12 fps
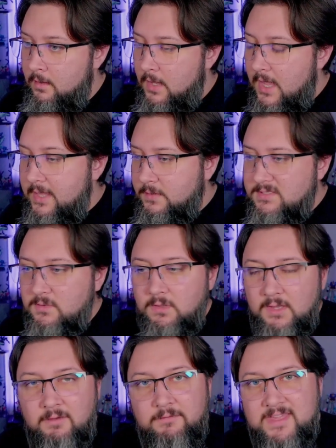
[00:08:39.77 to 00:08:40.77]
I also
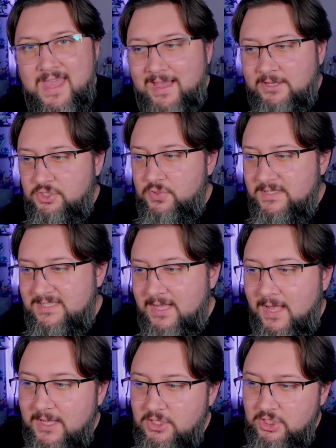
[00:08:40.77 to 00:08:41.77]
love the extra
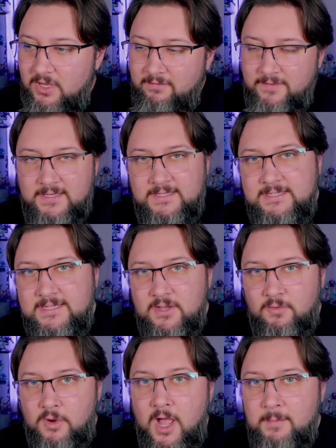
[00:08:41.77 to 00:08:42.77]
touch of the
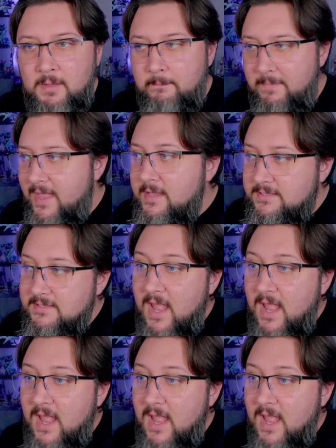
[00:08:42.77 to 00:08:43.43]
diorama base.